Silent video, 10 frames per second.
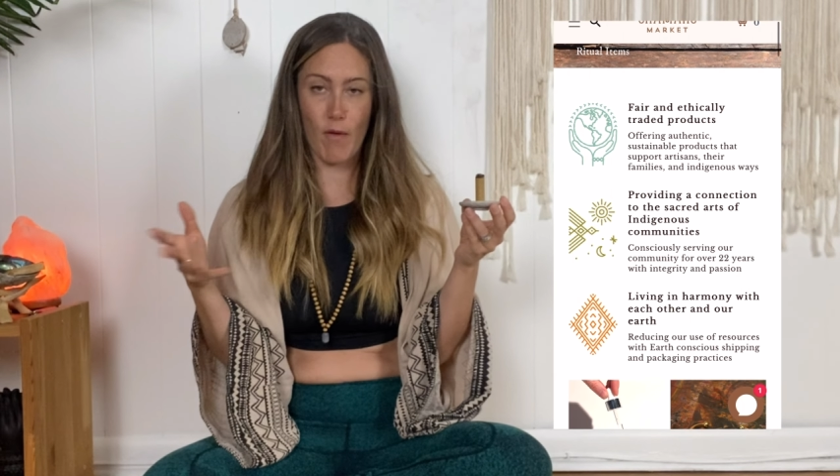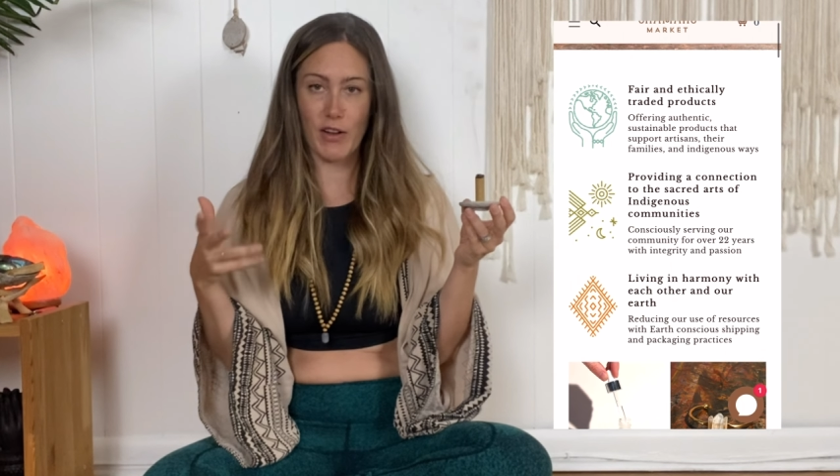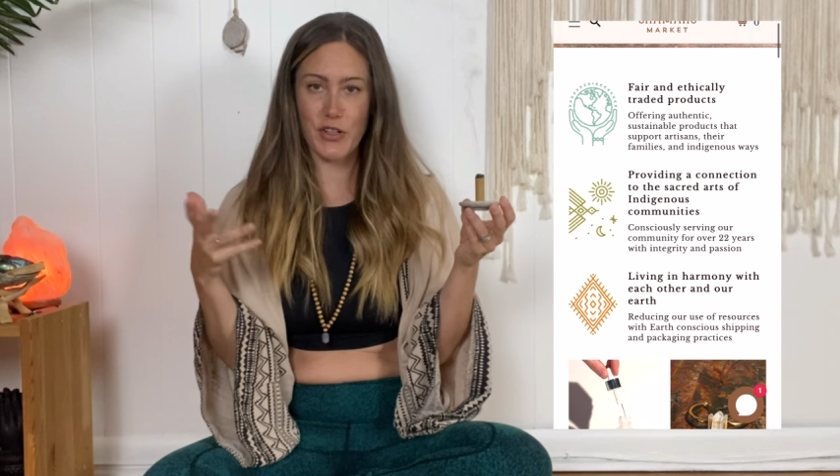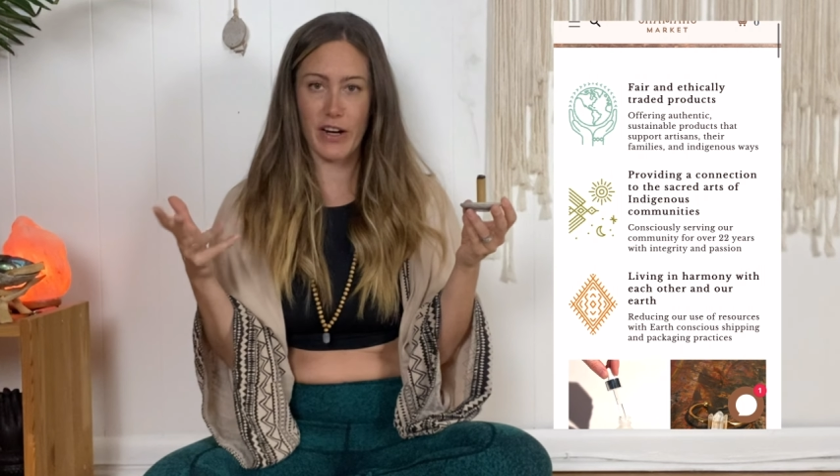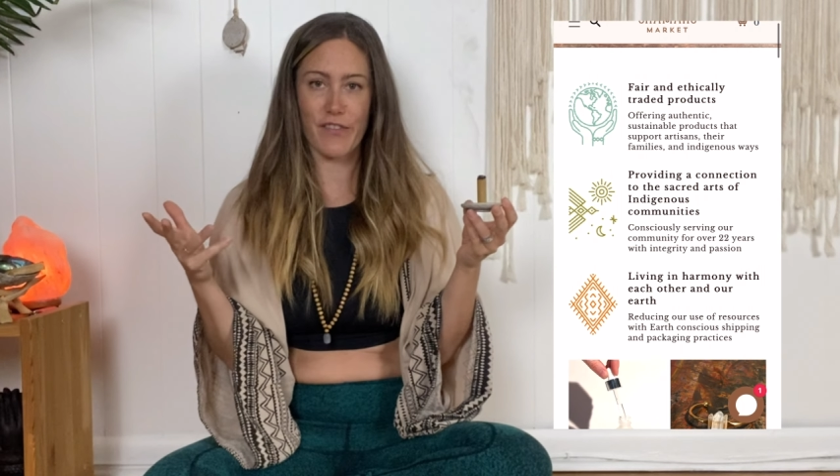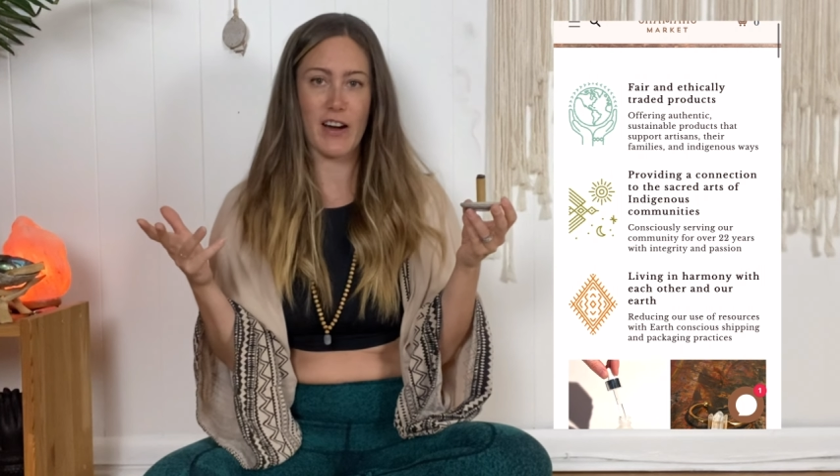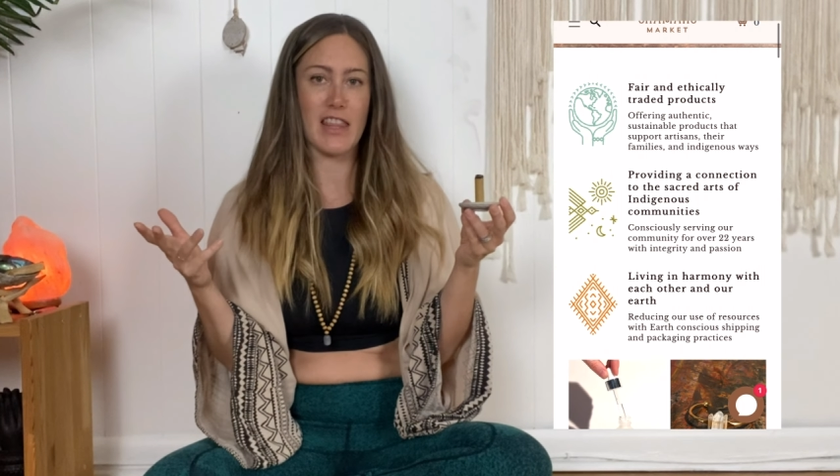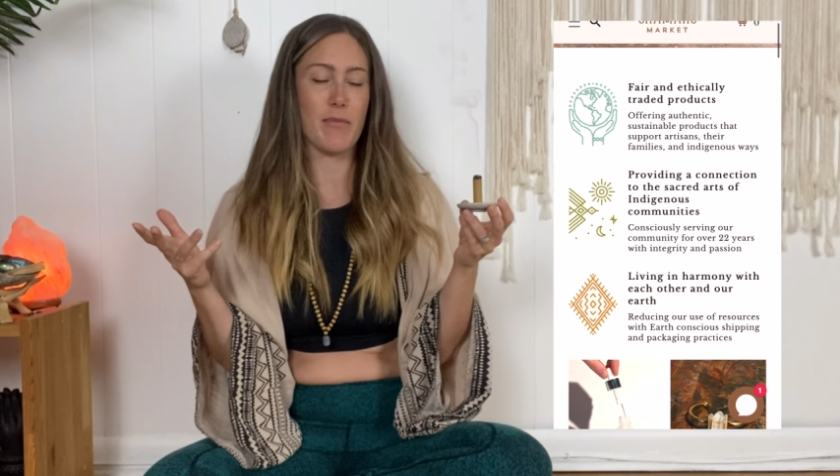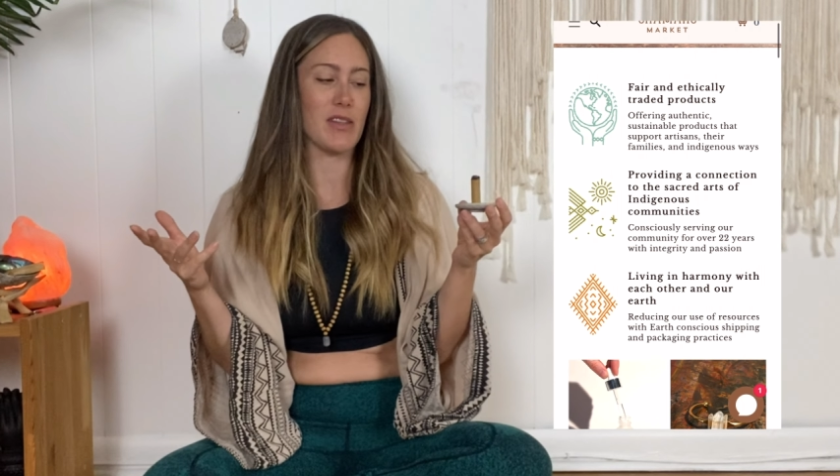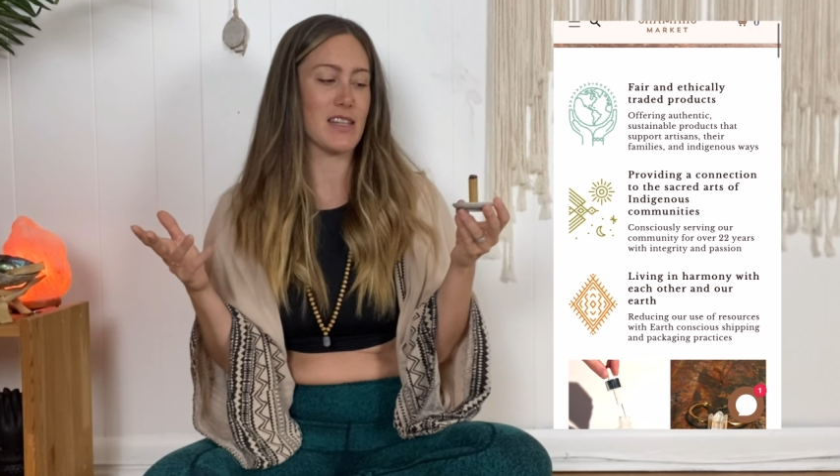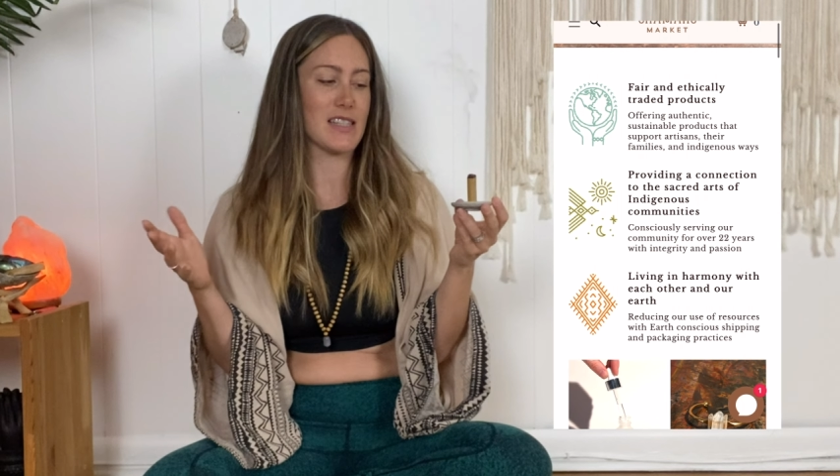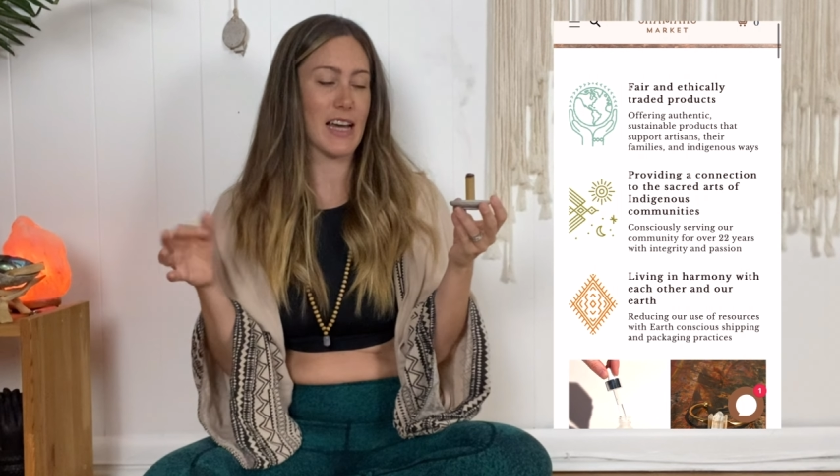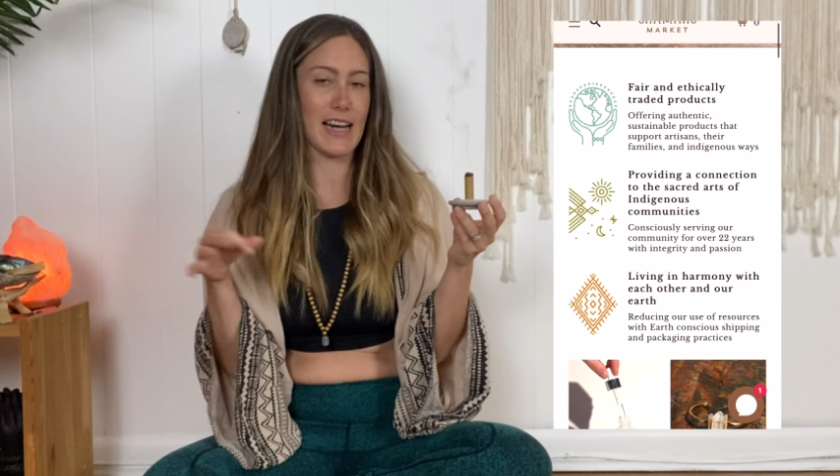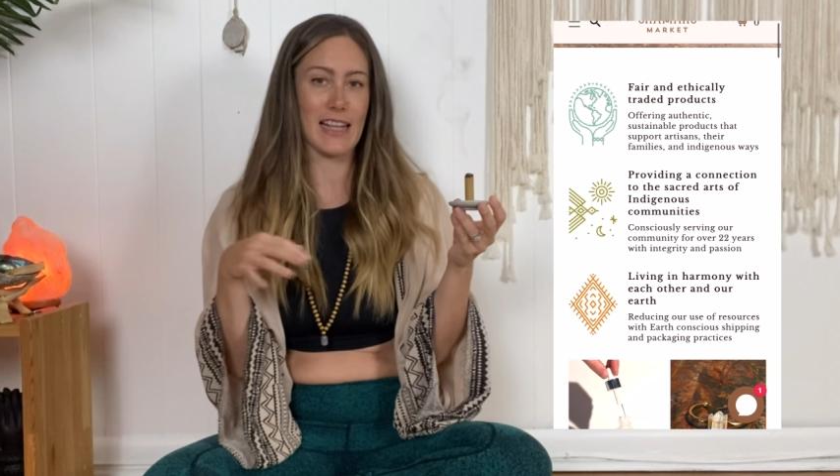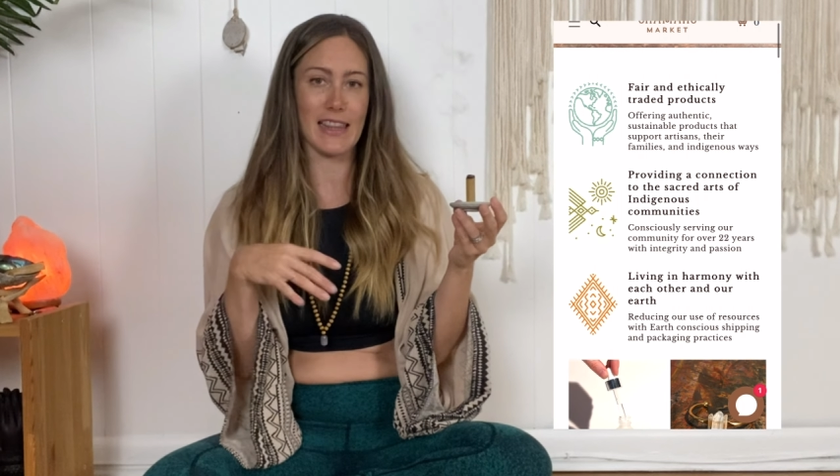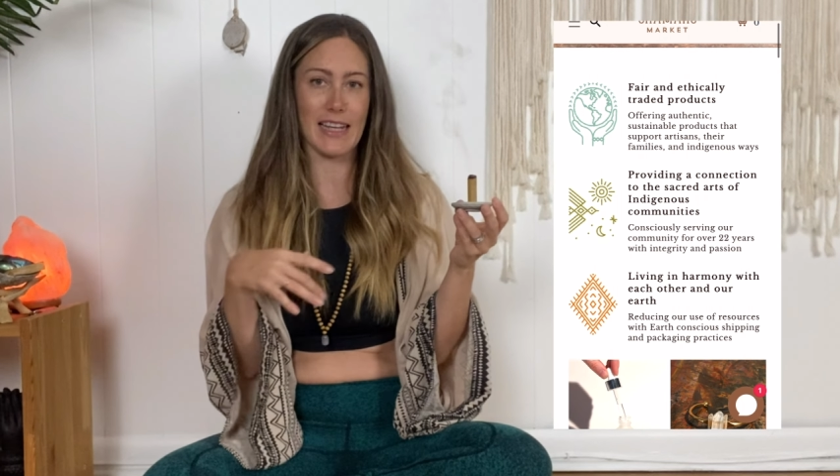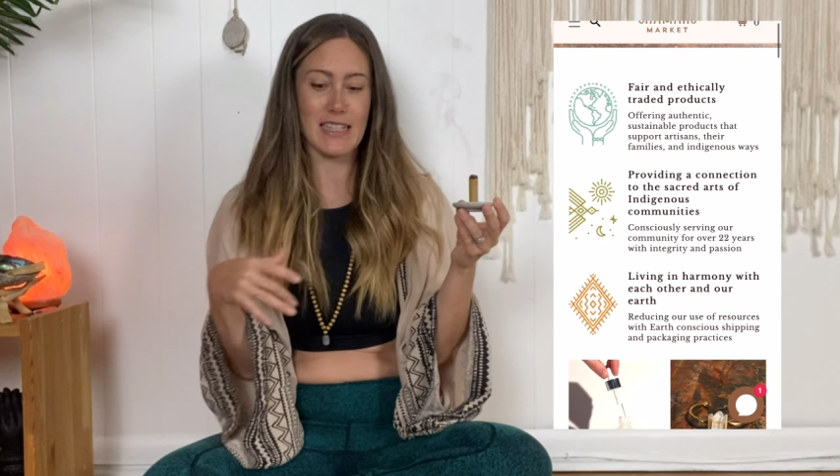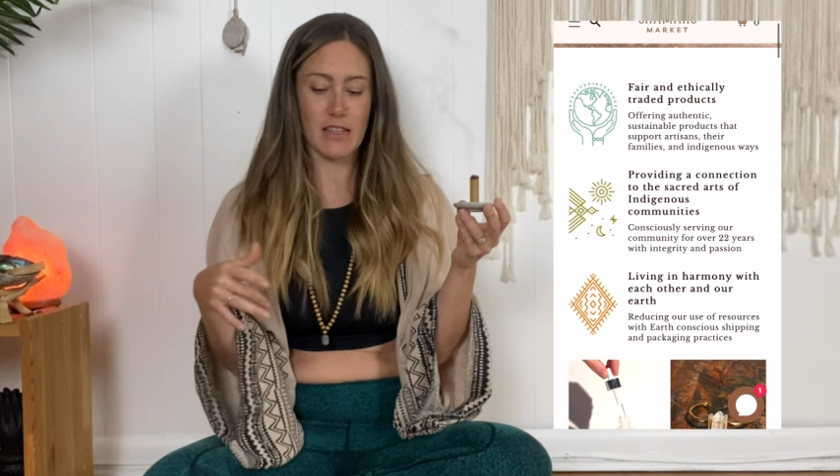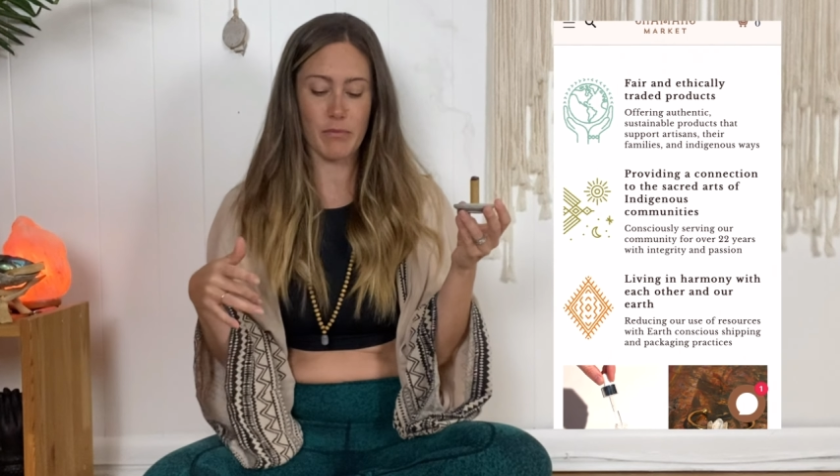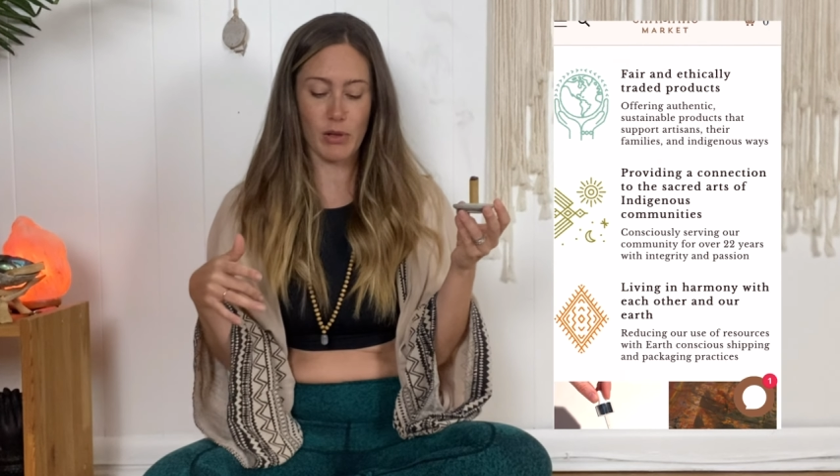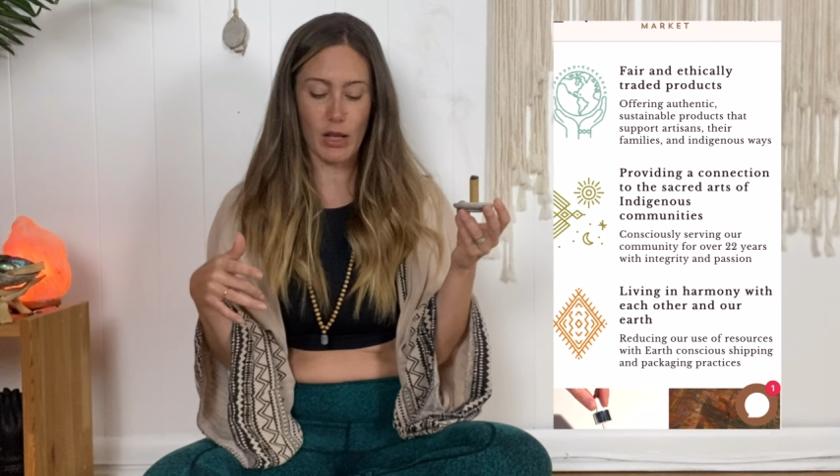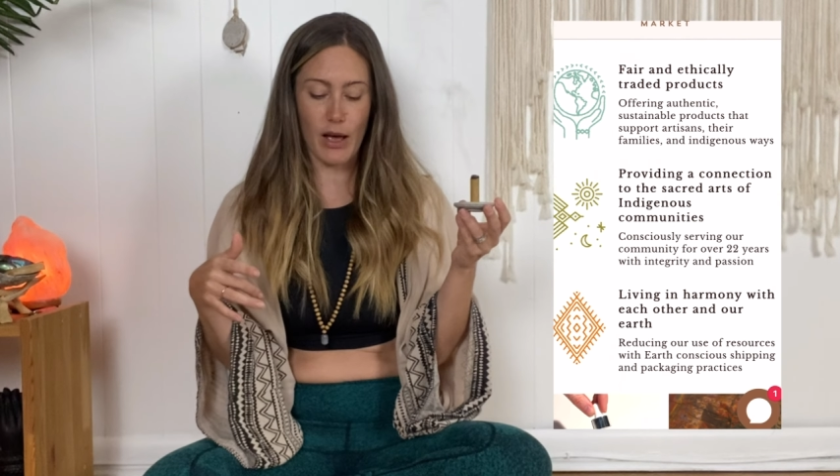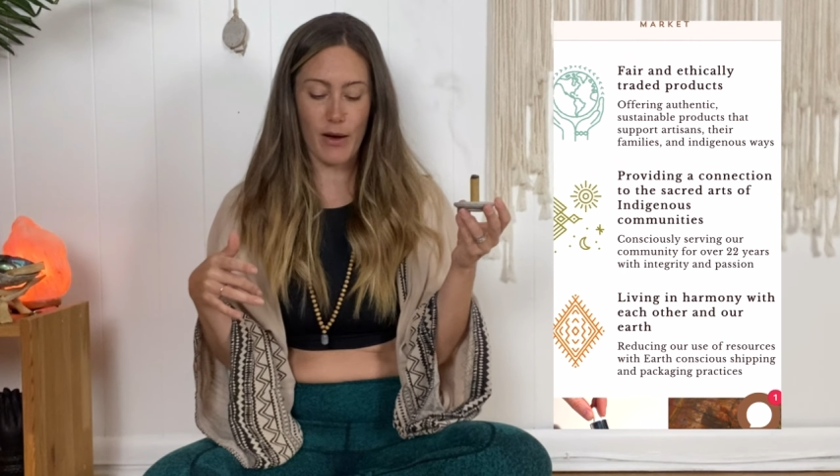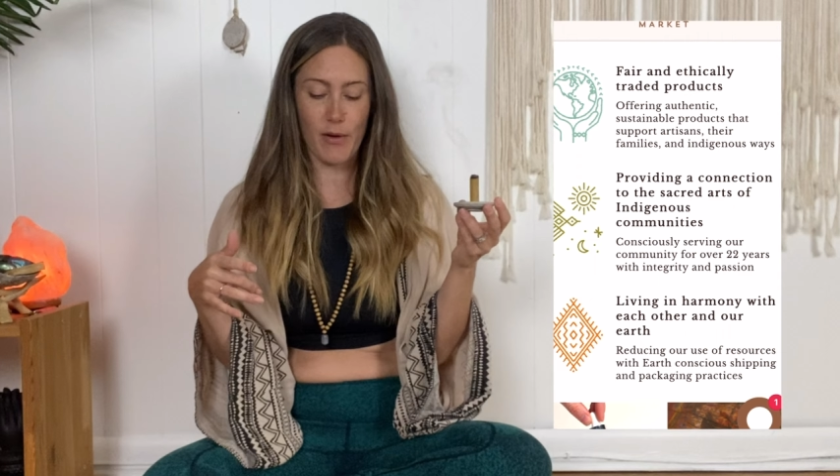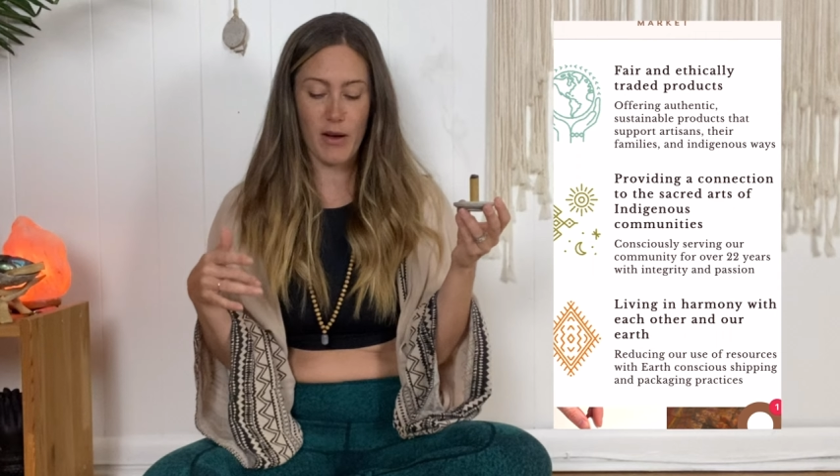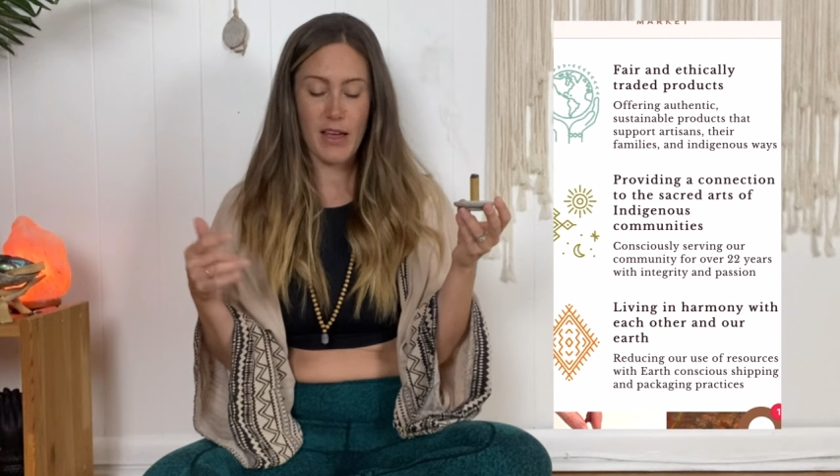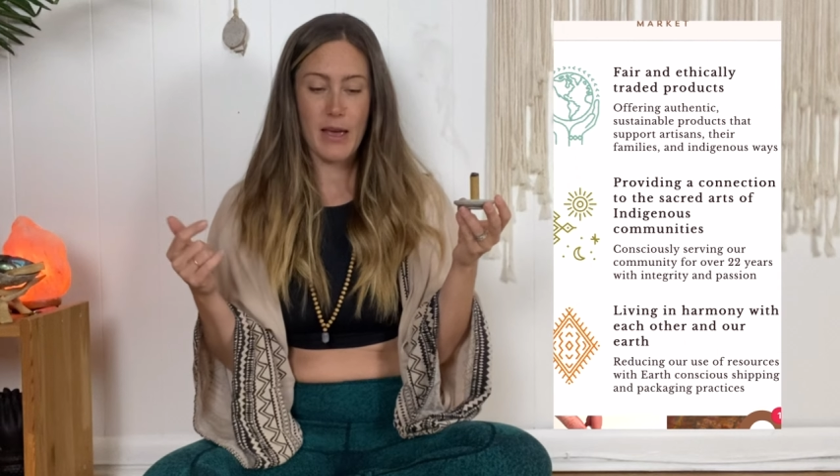I'll try to find them on the site and link to them below.